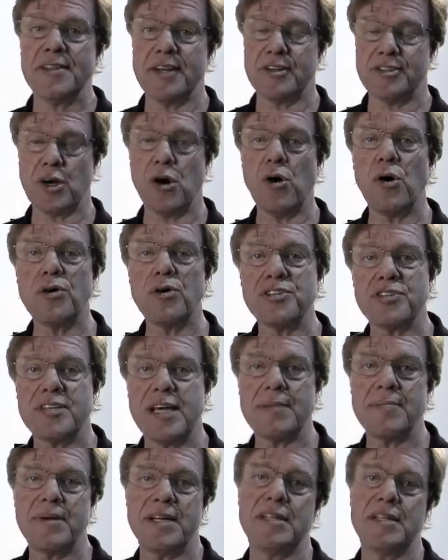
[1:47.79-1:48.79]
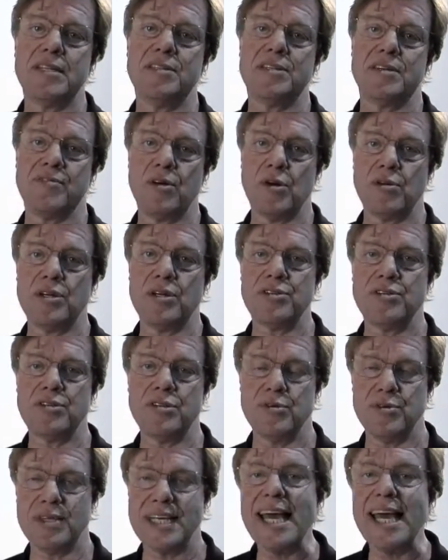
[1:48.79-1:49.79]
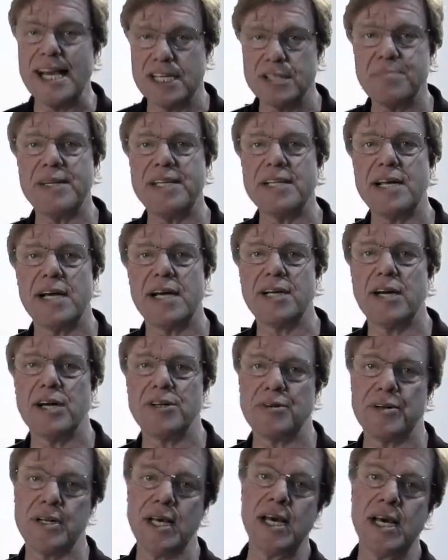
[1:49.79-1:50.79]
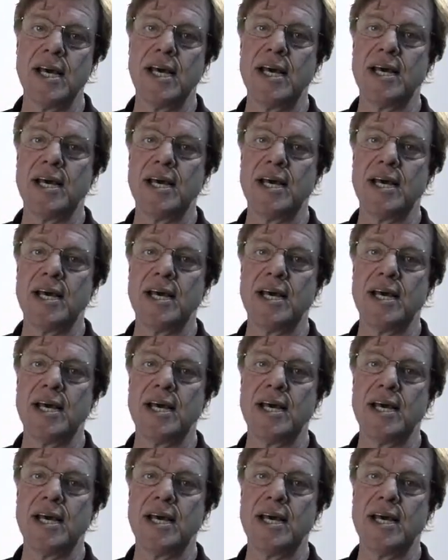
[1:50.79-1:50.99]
there's a whole segment devoted to the SB900,